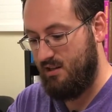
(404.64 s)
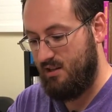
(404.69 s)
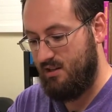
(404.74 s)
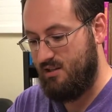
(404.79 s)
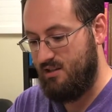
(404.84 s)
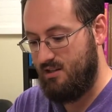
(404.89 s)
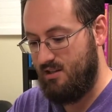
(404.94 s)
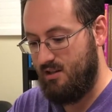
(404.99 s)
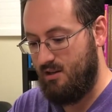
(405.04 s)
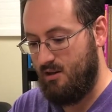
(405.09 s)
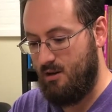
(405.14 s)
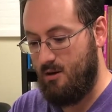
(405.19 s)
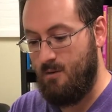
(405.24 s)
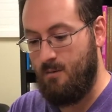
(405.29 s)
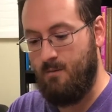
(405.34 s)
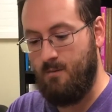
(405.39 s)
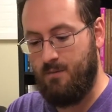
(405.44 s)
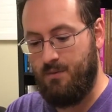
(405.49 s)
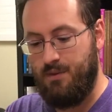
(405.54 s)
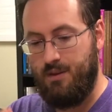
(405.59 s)
So
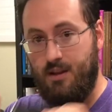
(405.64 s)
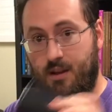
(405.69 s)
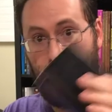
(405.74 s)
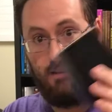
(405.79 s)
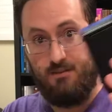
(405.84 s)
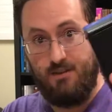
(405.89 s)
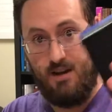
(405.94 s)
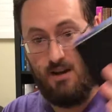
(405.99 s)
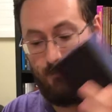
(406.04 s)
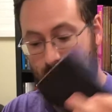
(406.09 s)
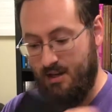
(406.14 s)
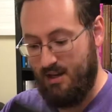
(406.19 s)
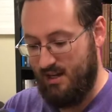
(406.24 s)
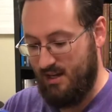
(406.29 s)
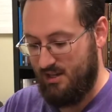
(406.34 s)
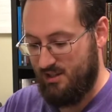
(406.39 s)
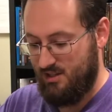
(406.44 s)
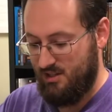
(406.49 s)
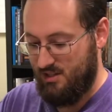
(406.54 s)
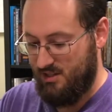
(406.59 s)
I've got my
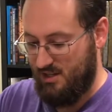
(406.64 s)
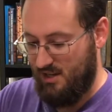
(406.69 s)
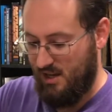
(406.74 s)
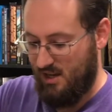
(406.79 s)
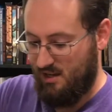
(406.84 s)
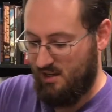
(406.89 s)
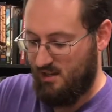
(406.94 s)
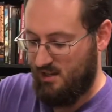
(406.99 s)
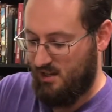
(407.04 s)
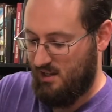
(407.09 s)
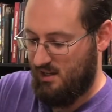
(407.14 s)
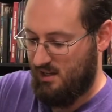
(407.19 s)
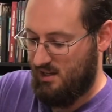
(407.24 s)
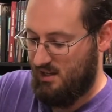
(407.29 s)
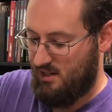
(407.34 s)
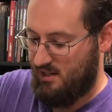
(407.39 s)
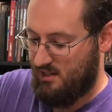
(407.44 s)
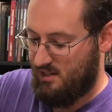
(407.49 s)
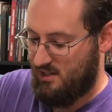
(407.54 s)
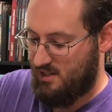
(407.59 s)
Ashes deck,
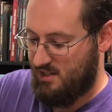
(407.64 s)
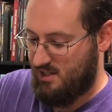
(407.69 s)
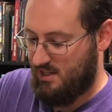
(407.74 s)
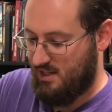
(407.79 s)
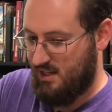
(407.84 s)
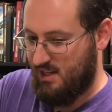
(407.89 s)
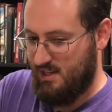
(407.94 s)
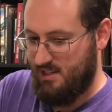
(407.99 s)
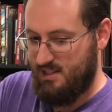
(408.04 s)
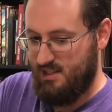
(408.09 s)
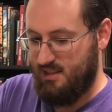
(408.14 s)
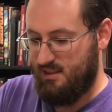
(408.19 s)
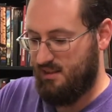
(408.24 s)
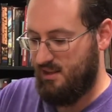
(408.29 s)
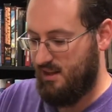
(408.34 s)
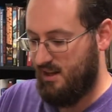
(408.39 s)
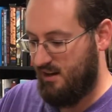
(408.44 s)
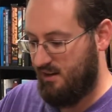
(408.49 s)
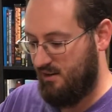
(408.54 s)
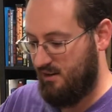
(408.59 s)
and it slides in
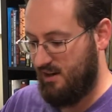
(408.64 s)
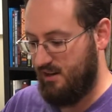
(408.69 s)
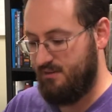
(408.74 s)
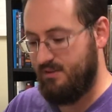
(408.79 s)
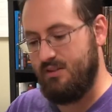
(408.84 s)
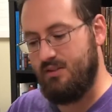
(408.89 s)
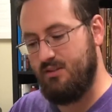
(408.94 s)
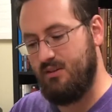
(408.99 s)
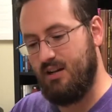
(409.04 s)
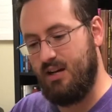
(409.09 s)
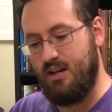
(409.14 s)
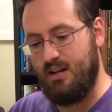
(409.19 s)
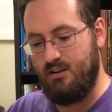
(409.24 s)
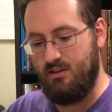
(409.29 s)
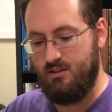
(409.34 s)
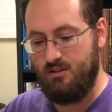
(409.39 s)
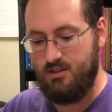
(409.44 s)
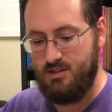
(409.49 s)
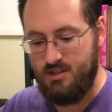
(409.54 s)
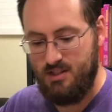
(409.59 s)
there, and I've still got a
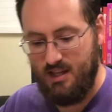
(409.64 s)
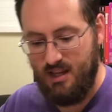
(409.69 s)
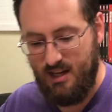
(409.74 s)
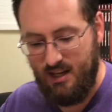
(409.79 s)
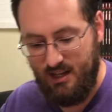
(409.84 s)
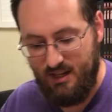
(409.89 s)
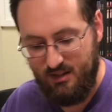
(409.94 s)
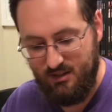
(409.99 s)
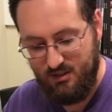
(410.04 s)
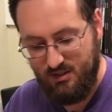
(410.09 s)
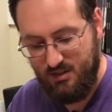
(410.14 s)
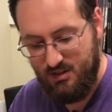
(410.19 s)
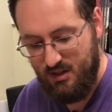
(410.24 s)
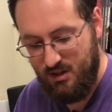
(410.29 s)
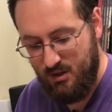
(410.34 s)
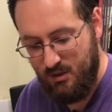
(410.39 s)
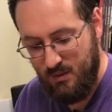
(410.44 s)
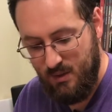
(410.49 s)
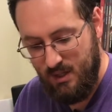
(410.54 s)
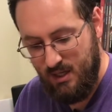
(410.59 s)
little slot here.
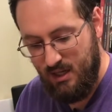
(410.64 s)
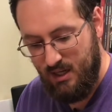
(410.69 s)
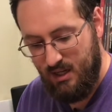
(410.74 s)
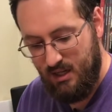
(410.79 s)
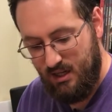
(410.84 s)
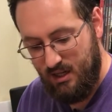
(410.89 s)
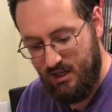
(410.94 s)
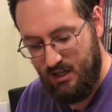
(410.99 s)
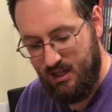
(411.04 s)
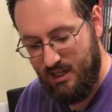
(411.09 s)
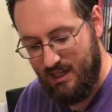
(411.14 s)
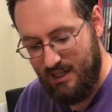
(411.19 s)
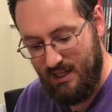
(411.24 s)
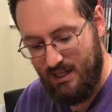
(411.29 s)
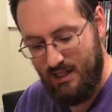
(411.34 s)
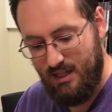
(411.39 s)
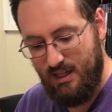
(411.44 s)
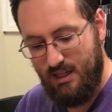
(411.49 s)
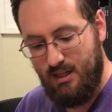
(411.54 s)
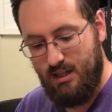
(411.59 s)
So I
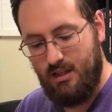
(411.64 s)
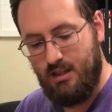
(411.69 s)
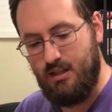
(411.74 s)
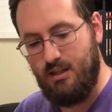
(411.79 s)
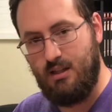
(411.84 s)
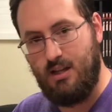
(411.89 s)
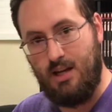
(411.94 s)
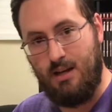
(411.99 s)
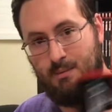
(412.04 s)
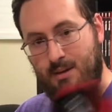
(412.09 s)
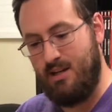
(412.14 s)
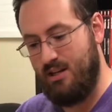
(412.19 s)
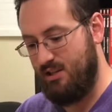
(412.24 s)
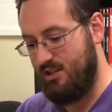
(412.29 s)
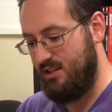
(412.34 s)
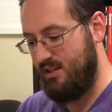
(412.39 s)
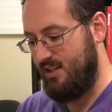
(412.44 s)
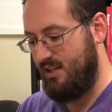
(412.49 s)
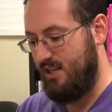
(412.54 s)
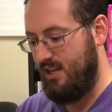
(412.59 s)

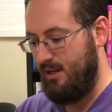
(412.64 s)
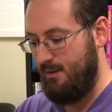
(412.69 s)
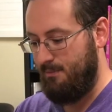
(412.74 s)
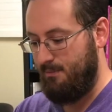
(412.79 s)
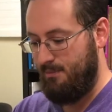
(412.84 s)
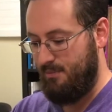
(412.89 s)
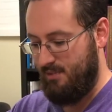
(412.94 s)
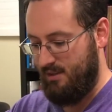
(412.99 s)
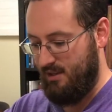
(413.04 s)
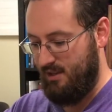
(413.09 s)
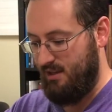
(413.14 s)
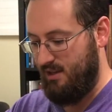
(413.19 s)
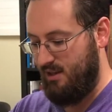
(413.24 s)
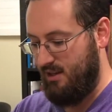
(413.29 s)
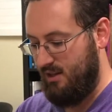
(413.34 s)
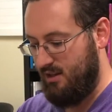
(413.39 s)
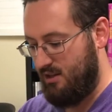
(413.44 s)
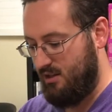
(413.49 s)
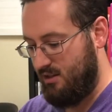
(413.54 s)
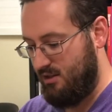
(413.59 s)
managed to keep
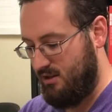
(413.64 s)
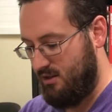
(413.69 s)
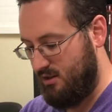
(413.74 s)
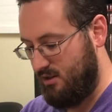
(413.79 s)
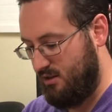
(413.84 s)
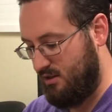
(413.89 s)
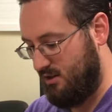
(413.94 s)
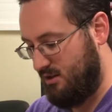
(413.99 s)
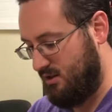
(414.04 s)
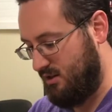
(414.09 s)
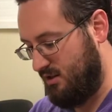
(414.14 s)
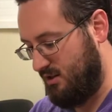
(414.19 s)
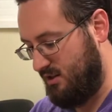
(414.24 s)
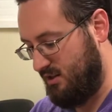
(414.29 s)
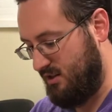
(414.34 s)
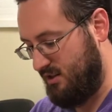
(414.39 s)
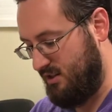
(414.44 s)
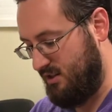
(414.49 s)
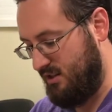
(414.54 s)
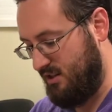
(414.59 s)
the
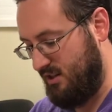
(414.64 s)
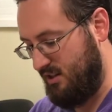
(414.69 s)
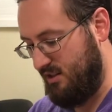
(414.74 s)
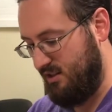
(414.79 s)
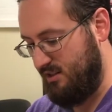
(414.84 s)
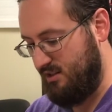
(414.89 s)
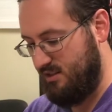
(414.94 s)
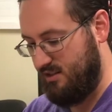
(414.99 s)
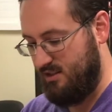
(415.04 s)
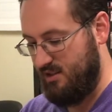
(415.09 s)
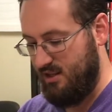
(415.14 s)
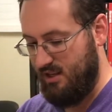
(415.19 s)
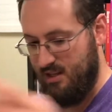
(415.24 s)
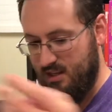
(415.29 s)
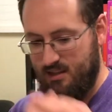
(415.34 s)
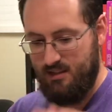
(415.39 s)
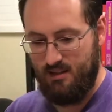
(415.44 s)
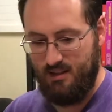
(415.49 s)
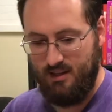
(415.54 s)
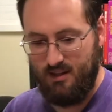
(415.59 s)
card things
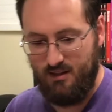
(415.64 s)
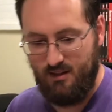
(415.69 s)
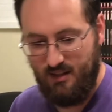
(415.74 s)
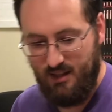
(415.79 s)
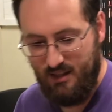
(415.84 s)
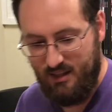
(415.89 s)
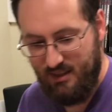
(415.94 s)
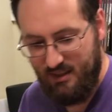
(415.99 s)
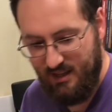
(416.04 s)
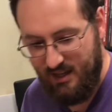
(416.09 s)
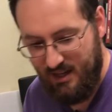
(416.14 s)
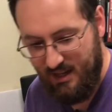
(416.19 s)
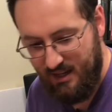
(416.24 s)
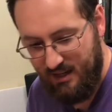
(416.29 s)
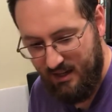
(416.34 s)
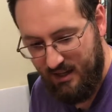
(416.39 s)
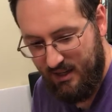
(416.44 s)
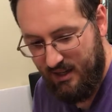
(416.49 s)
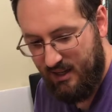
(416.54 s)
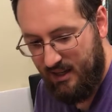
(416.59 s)
in there like that.